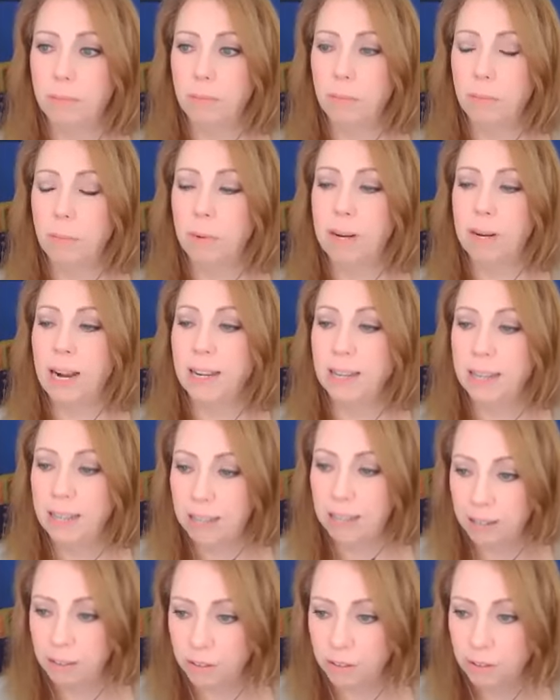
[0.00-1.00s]
what I
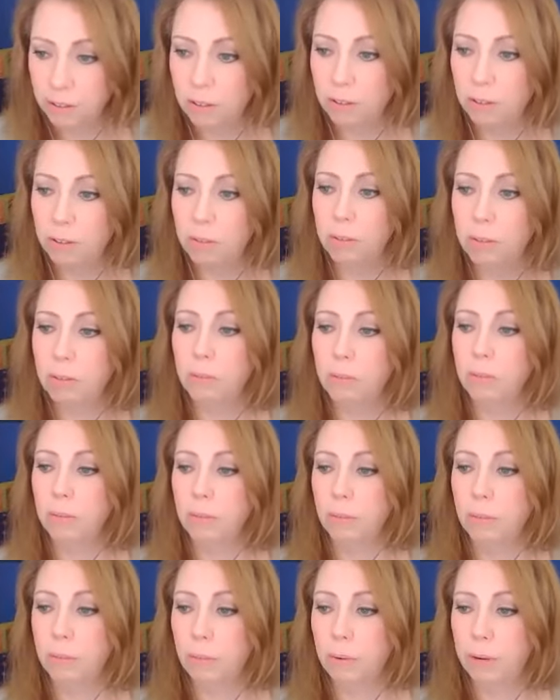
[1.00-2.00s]
needed to
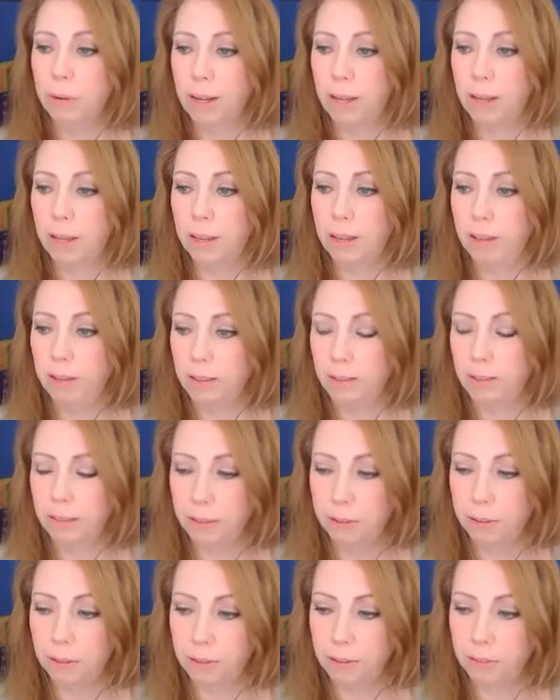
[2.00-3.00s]
do, I
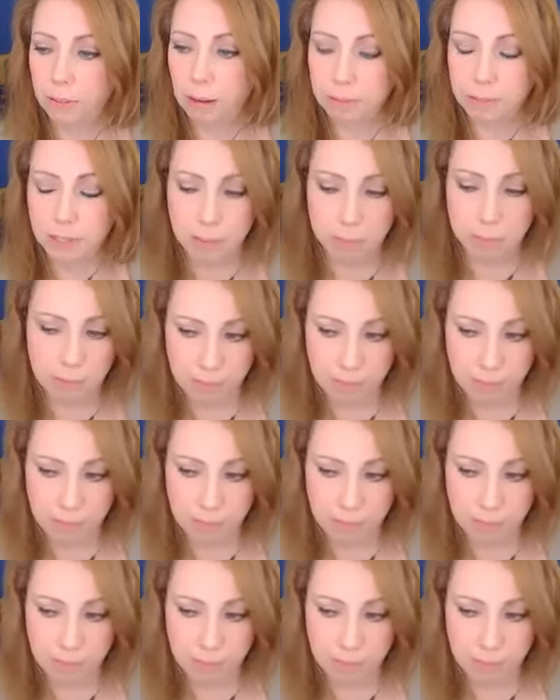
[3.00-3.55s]
was going